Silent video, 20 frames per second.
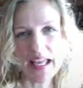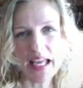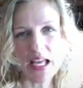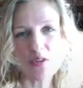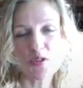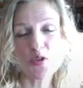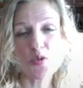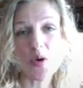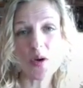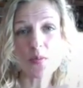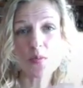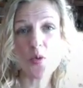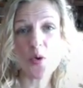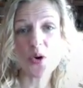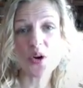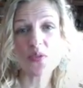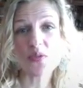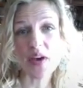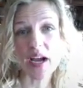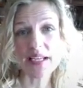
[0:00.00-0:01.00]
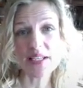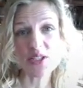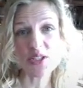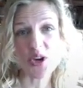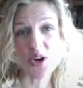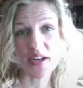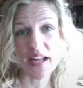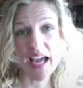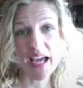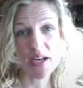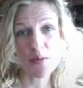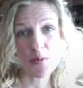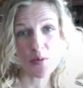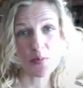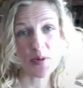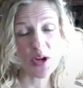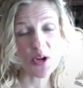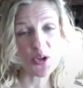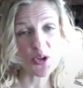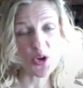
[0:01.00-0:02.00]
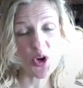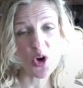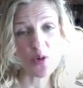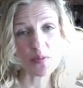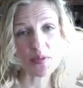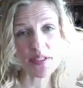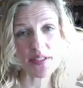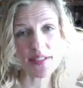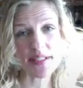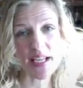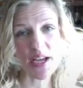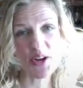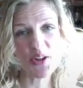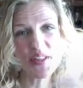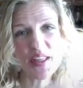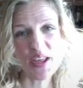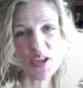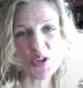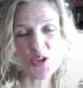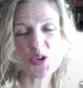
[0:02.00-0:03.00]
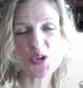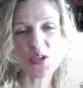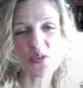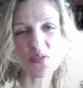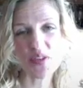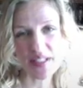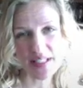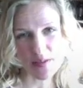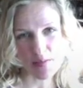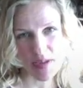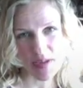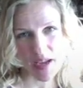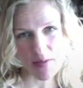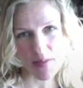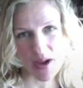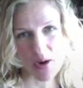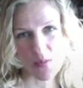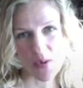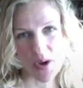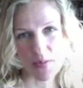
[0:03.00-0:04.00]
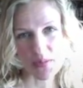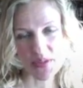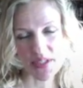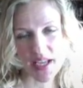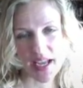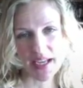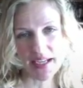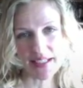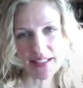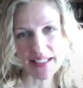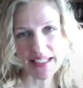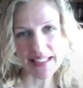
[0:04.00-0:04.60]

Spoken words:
If you want more advice on how to prepare your home to sell, you can visit me at my website.